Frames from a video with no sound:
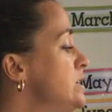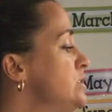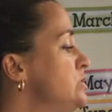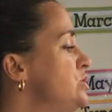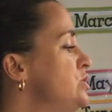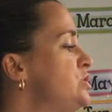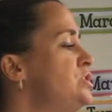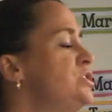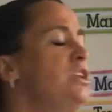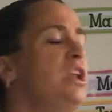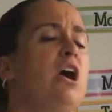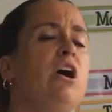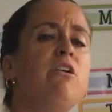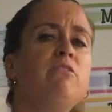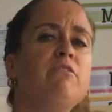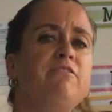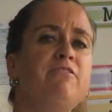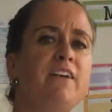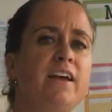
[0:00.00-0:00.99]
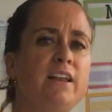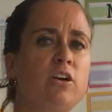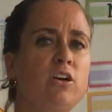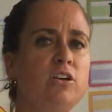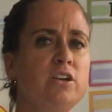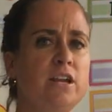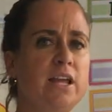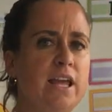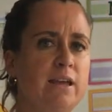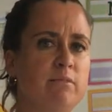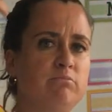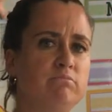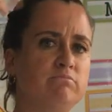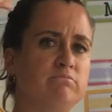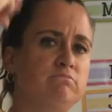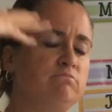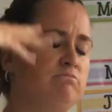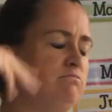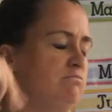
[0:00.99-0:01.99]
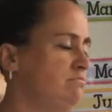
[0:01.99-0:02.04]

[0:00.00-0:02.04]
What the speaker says: Snow fell on him,